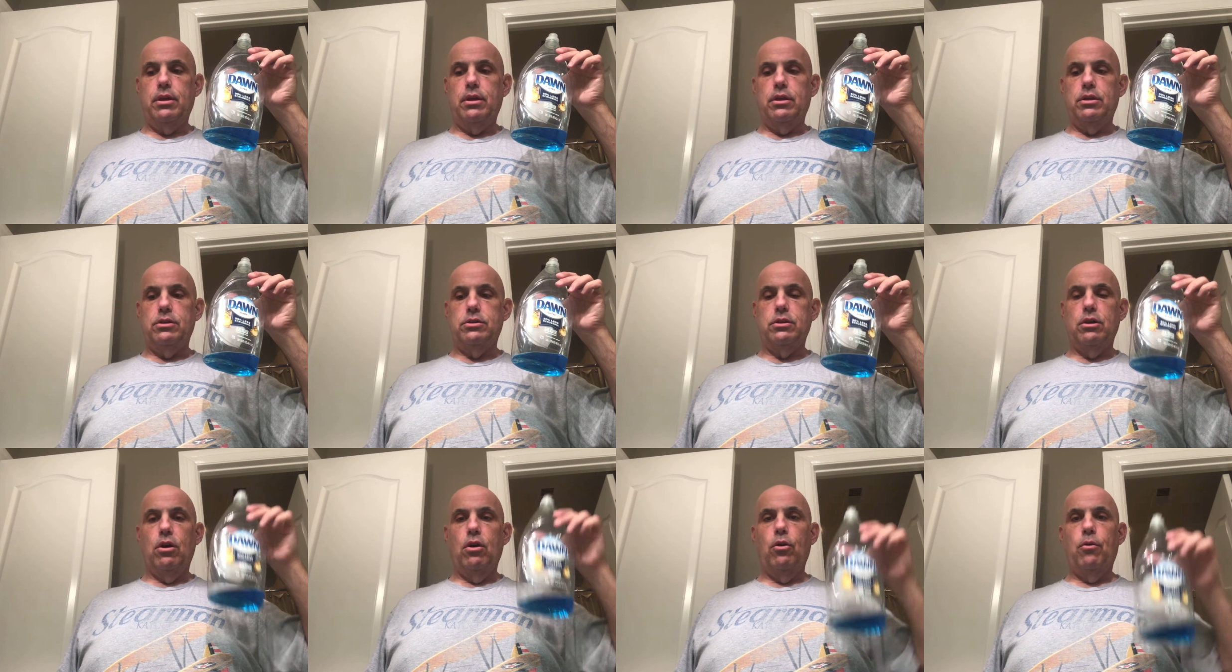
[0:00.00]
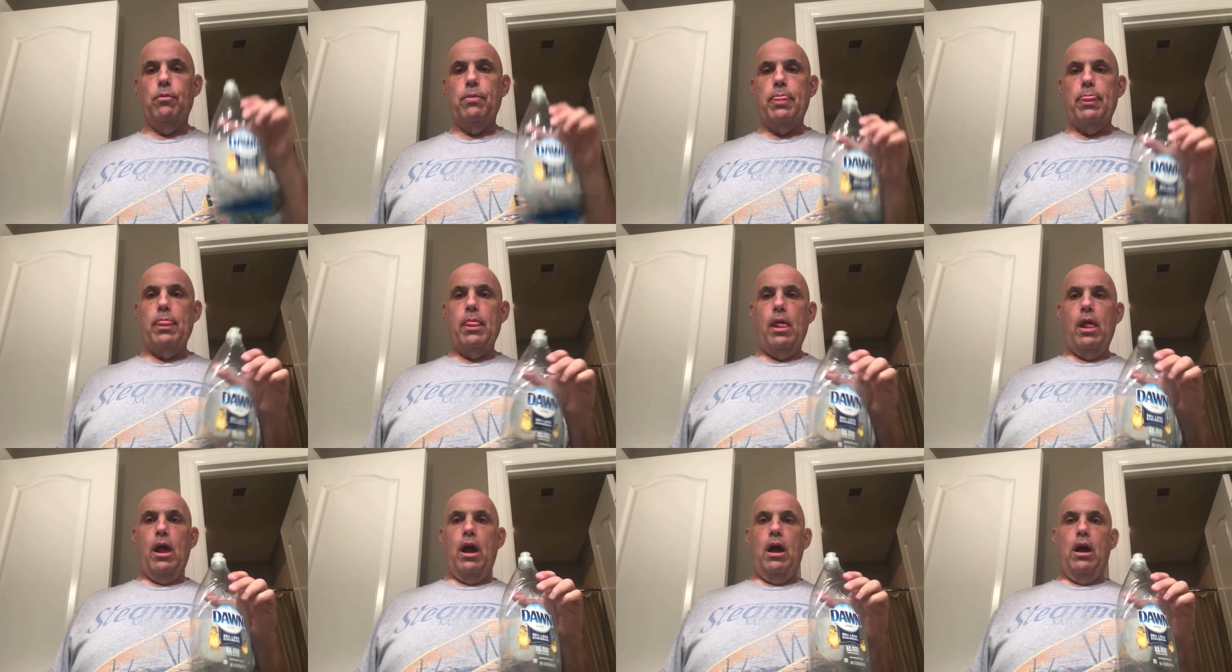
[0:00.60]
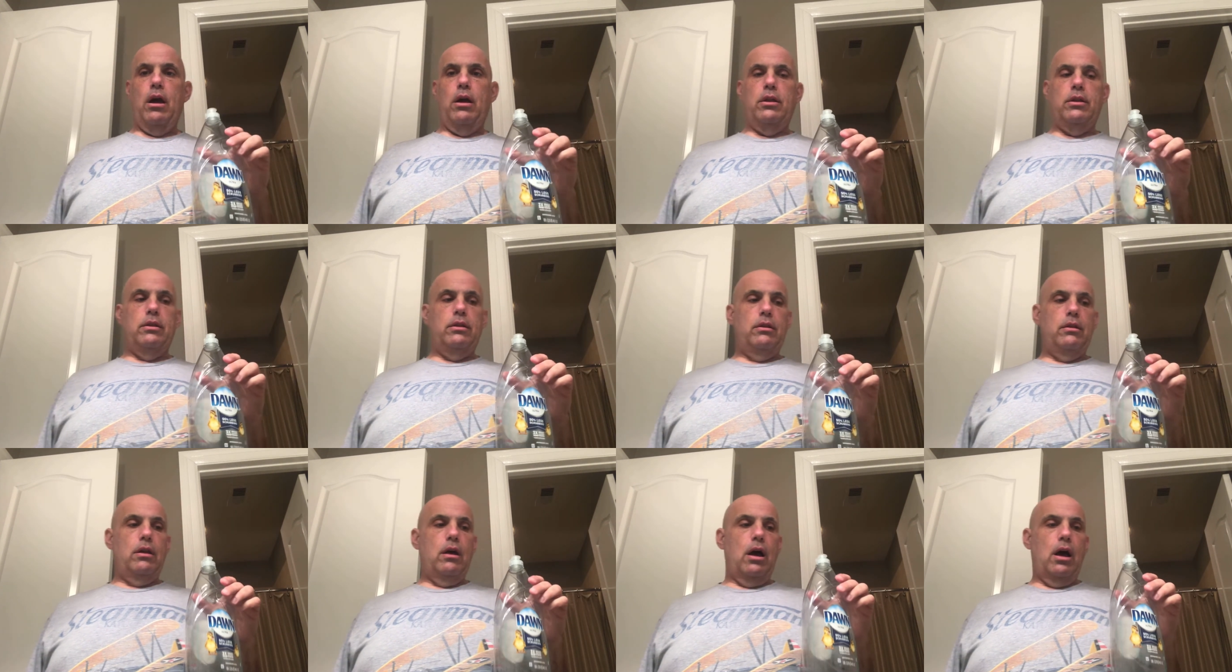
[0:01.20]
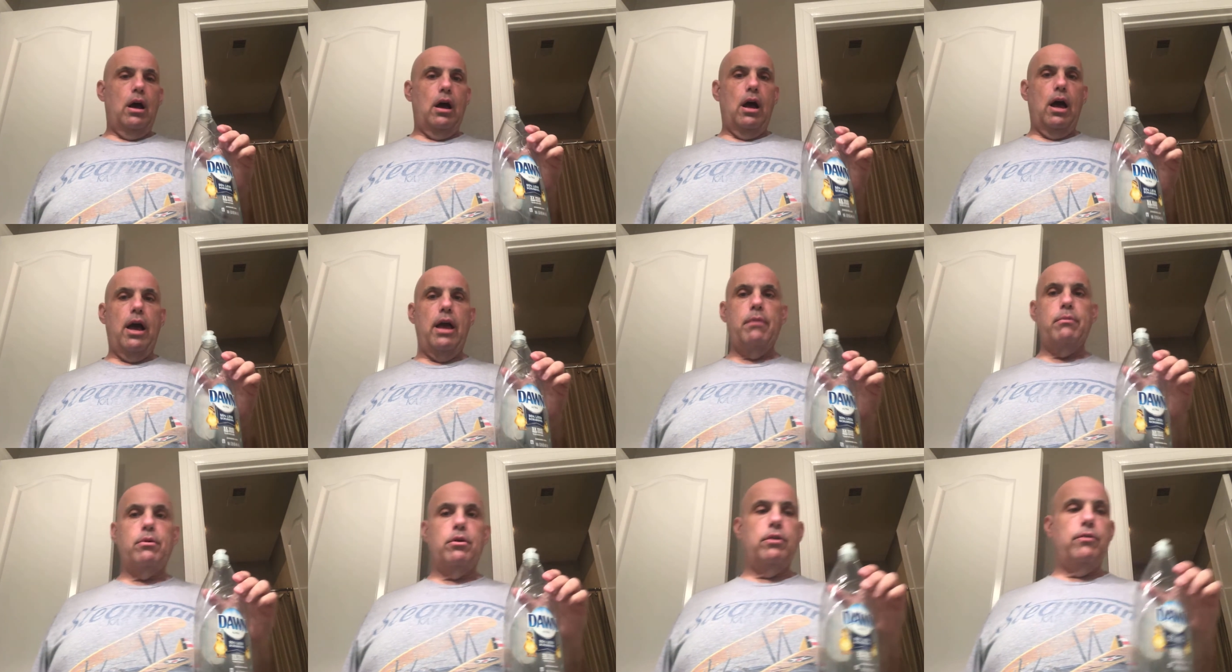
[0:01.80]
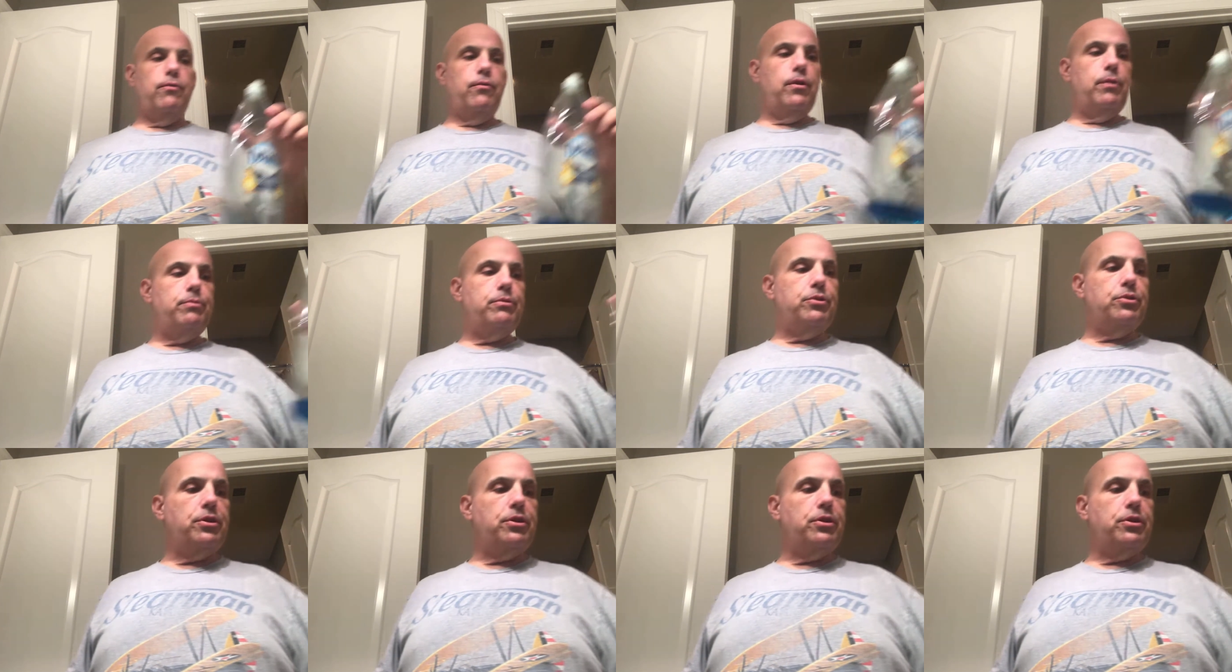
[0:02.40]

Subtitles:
So I am going to flip this